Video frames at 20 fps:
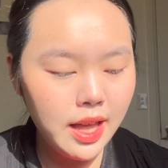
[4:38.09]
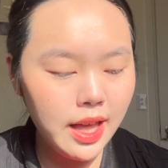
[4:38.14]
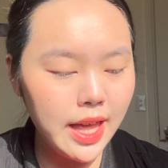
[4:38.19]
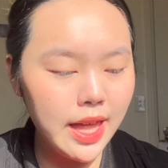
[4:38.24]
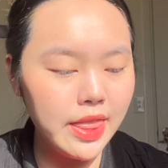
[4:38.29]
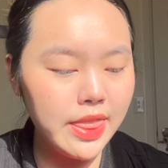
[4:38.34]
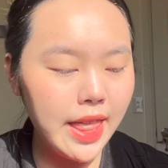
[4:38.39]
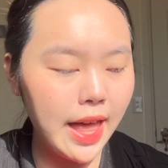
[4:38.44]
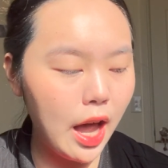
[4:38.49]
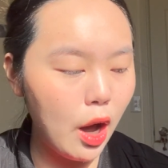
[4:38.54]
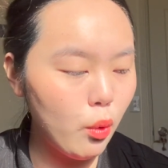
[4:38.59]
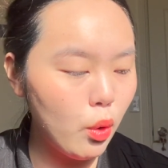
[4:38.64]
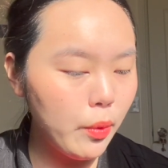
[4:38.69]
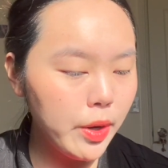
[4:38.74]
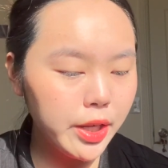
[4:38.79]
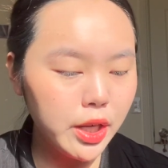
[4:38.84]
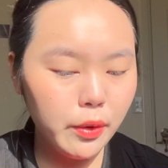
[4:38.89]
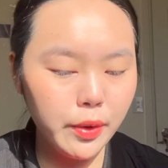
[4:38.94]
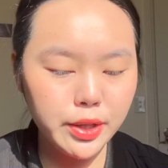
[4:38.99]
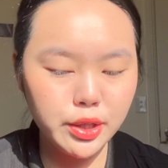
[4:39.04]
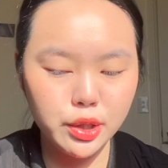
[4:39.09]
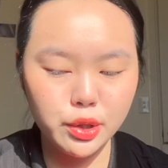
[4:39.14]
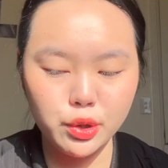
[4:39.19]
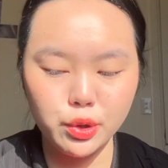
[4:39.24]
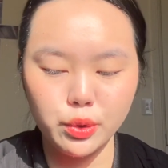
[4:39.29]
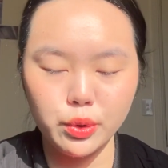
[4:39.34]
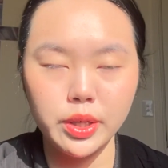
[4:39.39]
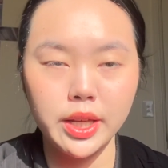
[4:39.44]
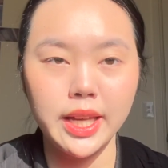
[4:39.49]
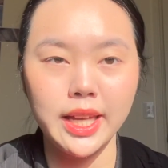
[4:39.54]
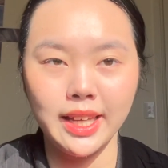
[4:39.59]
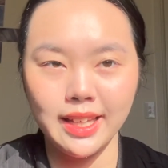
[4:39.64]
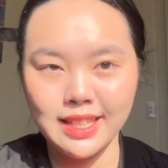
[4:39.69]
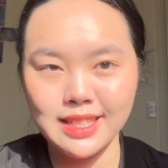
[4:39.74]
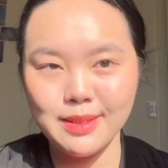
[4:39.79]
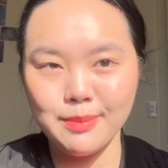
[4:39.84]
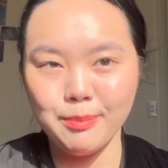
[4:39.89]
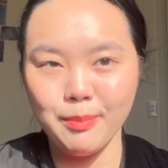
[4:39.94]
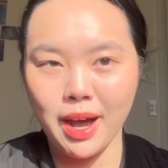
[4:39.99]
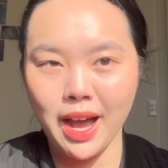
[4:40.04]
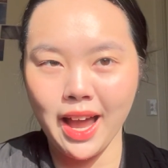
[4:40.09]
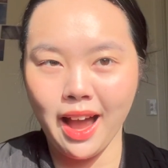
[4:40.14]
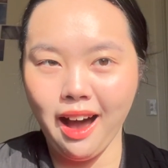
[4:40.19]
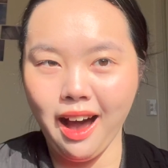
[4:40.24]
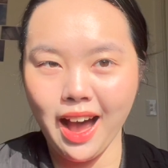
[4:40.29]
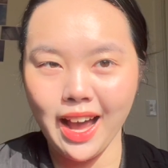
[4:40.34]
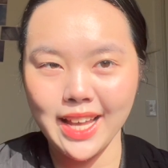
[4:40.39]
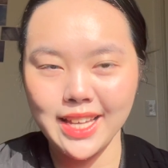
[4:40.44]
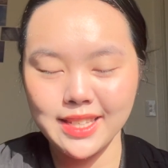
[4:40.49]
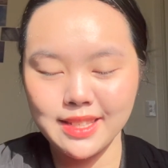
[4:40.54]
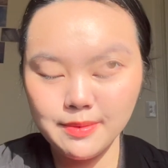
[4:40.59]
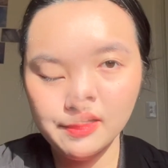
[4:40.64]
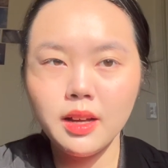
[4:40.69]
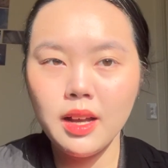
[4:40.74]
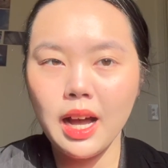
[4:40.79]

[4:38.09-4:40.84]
And now what we're going to do is my eyes.